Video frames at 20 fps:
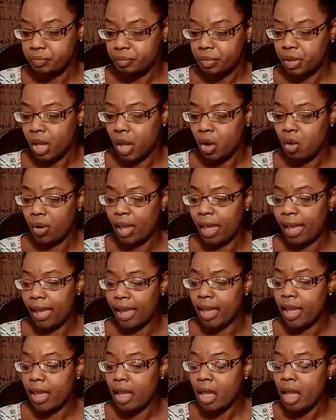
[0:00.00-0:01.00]
Okay.
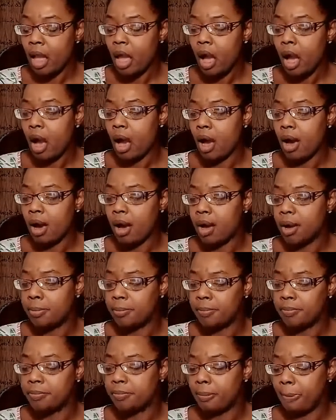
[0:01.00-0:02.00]
I'm
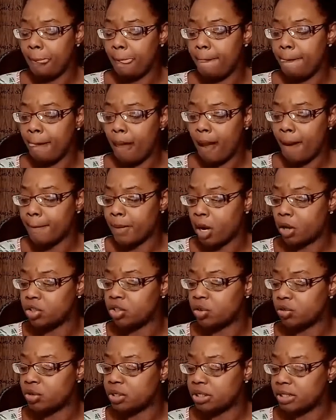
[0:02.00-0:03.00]

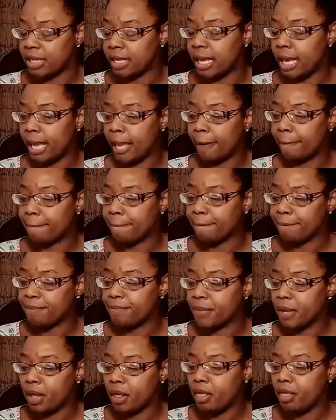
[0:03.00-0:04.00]
also seeing
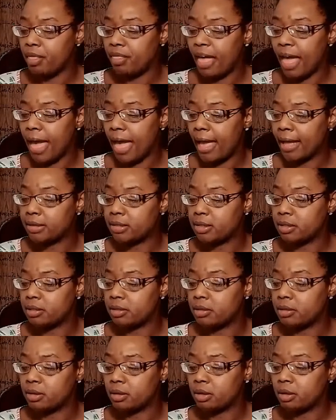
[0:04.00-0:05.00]
that
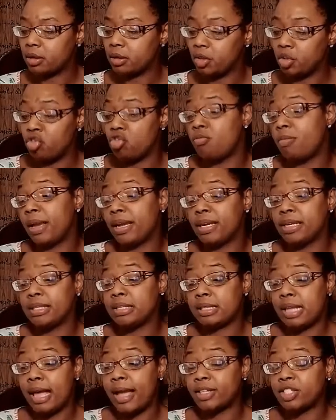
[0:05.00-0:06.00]
you may
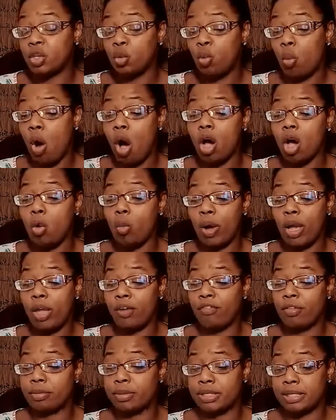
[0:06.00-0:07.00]
decide to walk away
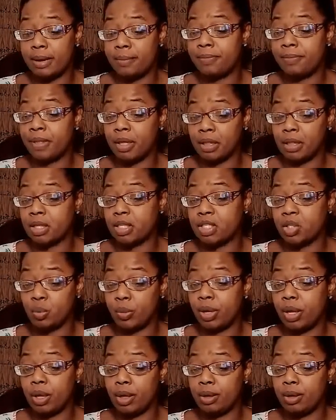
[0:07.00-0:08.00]
from something this
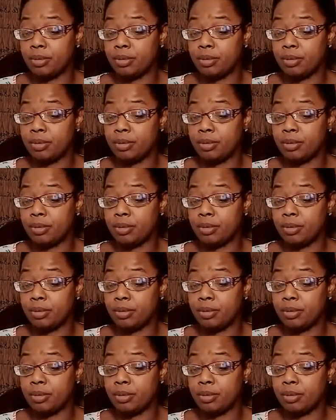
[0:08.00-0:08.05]
week.